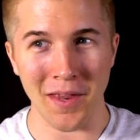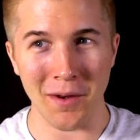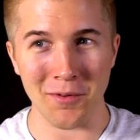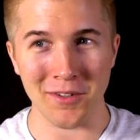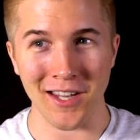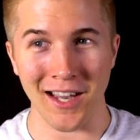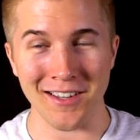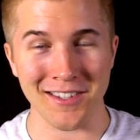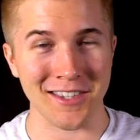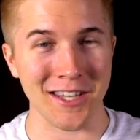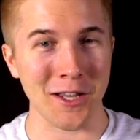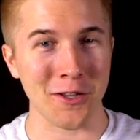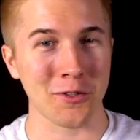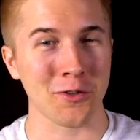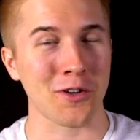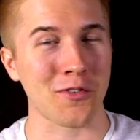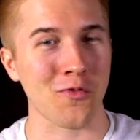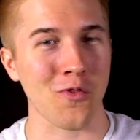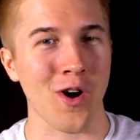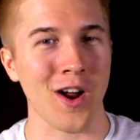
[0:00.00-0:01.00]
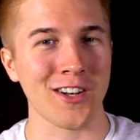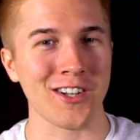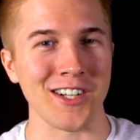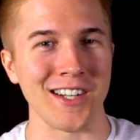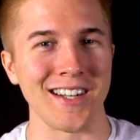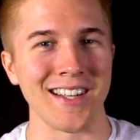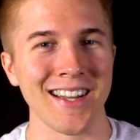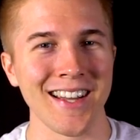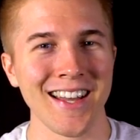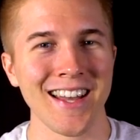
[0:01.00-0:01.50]
Anyways guys thank you so much for
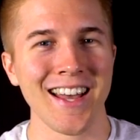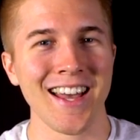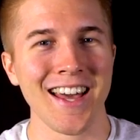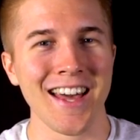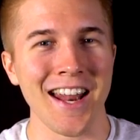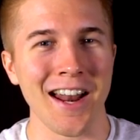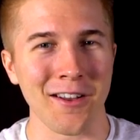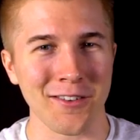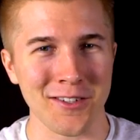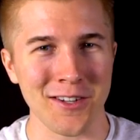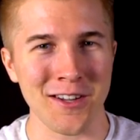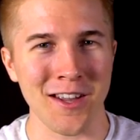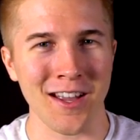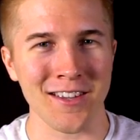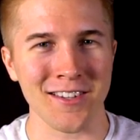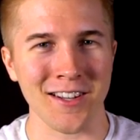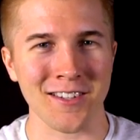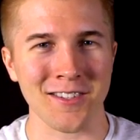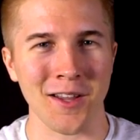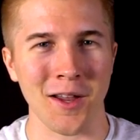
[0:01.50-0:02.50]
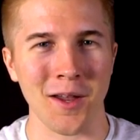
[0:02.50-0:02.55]
watching and I'll see you guys next